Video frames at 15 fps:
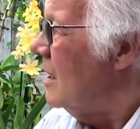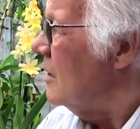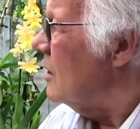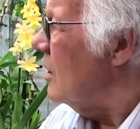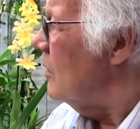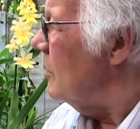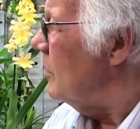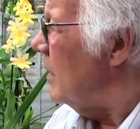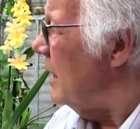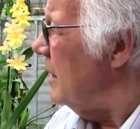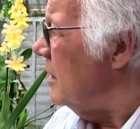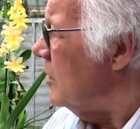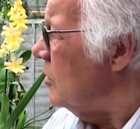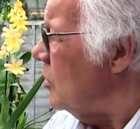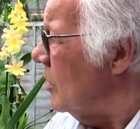So
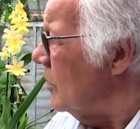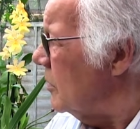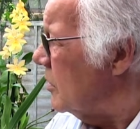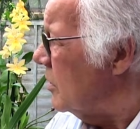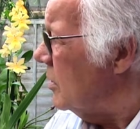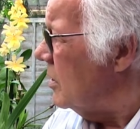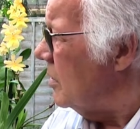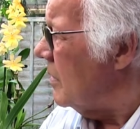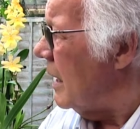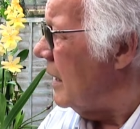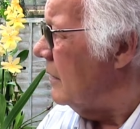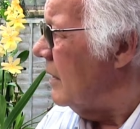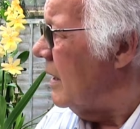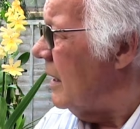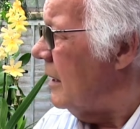plenty of jobs to do
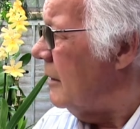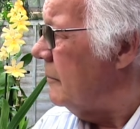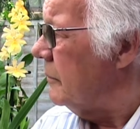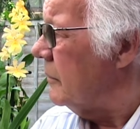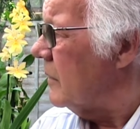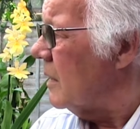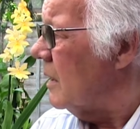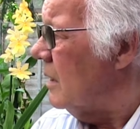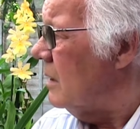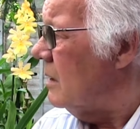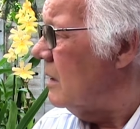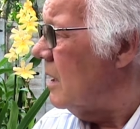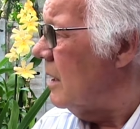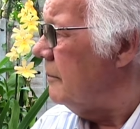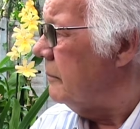out there,
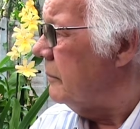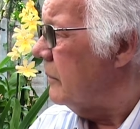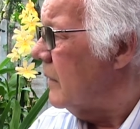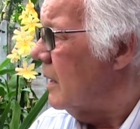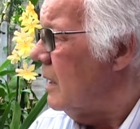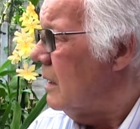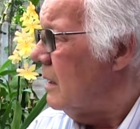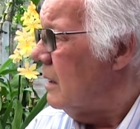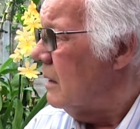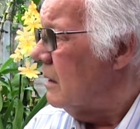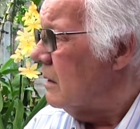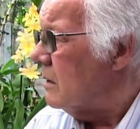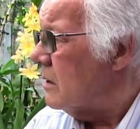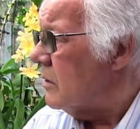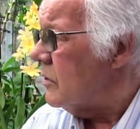and
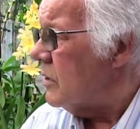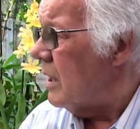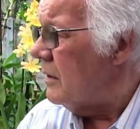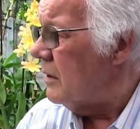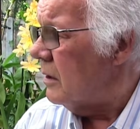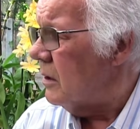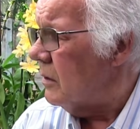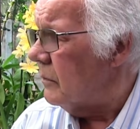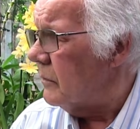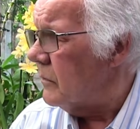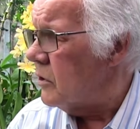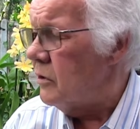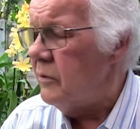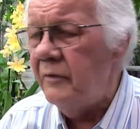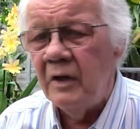as I said, they've got
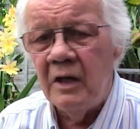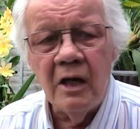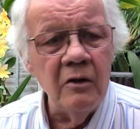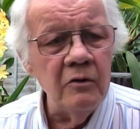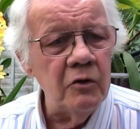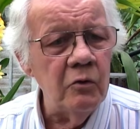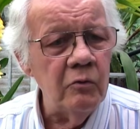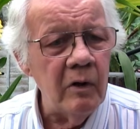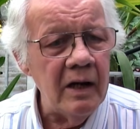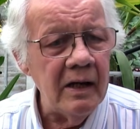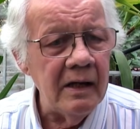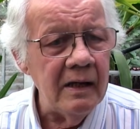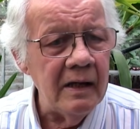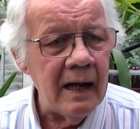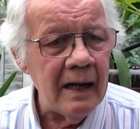2 videos
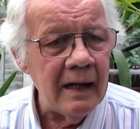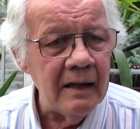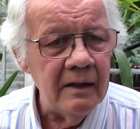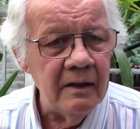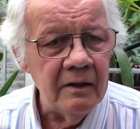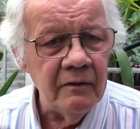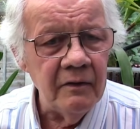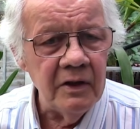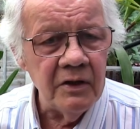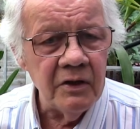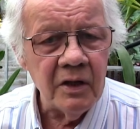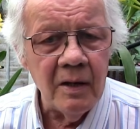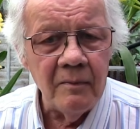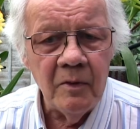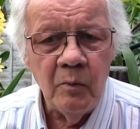already in hand for this
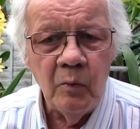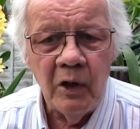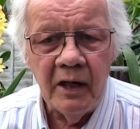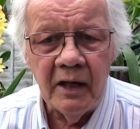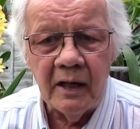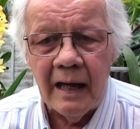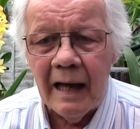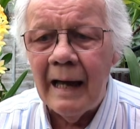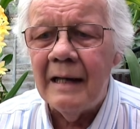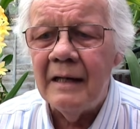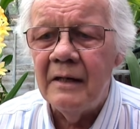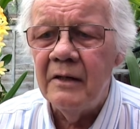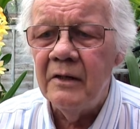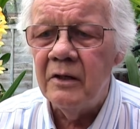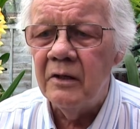coming week,
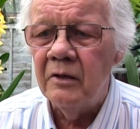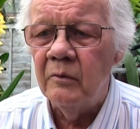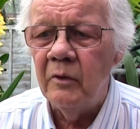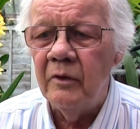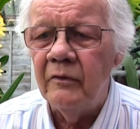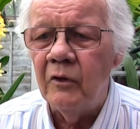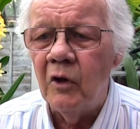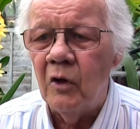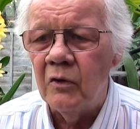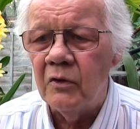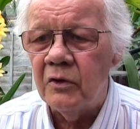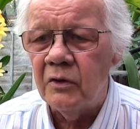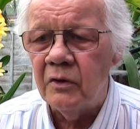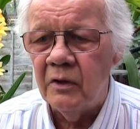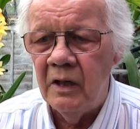and we've
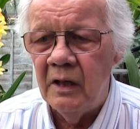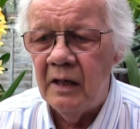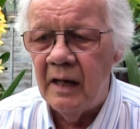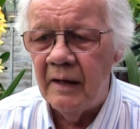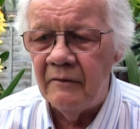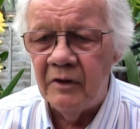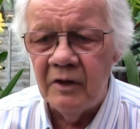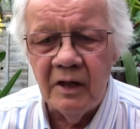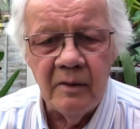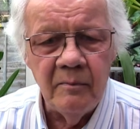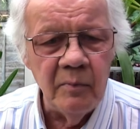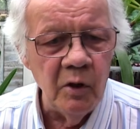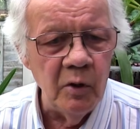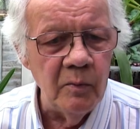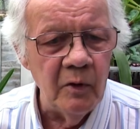got the Everything in
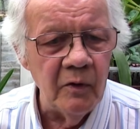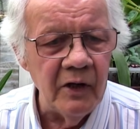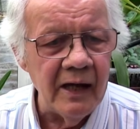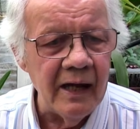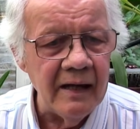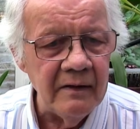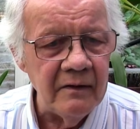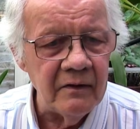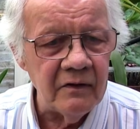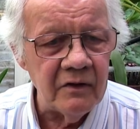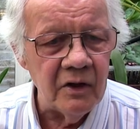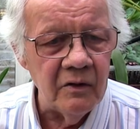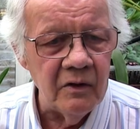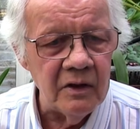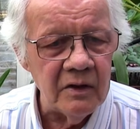Bloom on the 8th,
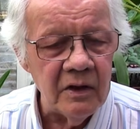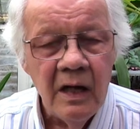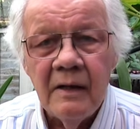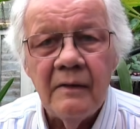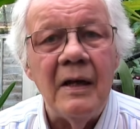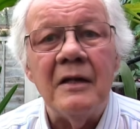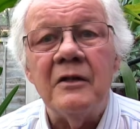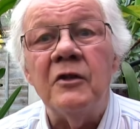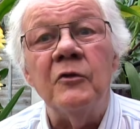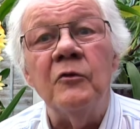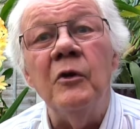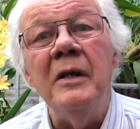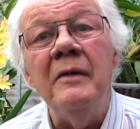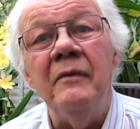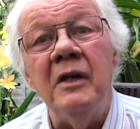so that's
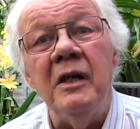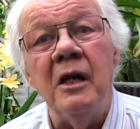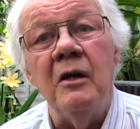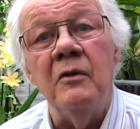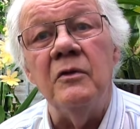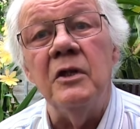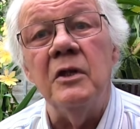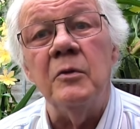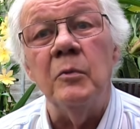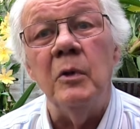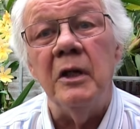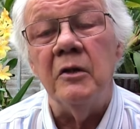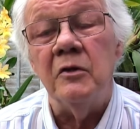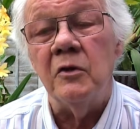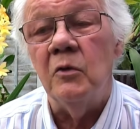3 videos this
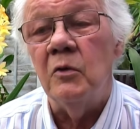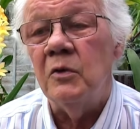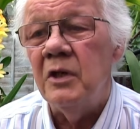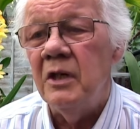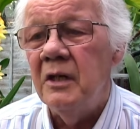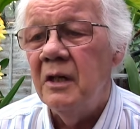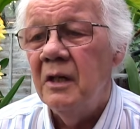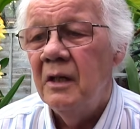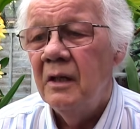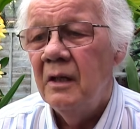week sorted.